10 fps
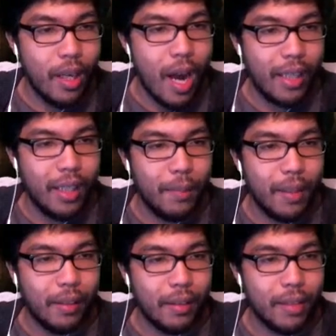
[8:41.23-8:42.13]
I can
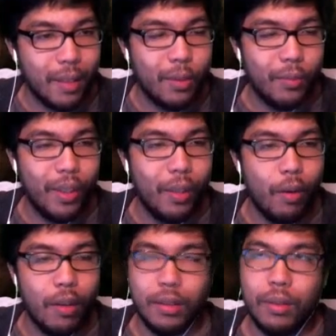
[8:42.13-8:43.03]
make this. I would really
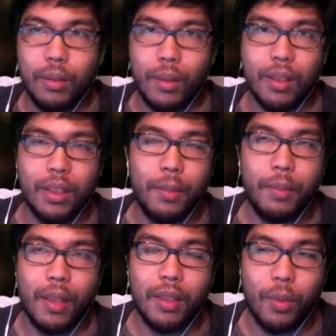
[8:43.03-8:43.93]
want to, so I can,
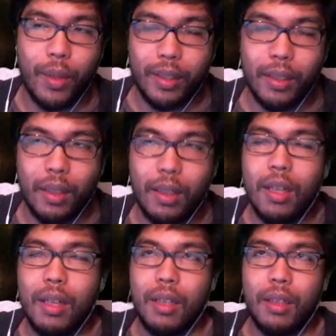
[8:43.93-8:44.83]
uh, so I can, uh,
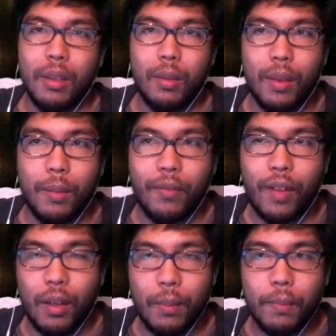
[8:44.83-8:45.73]
you know, um,
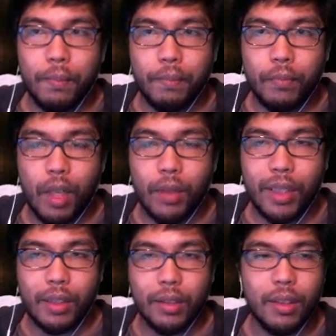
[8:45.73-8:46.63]
farm all
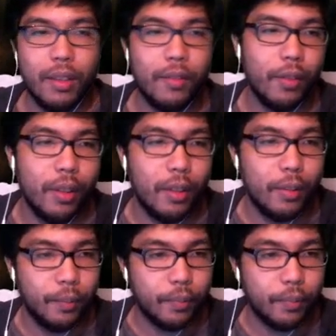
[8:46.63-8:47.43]
that good stuff earlier.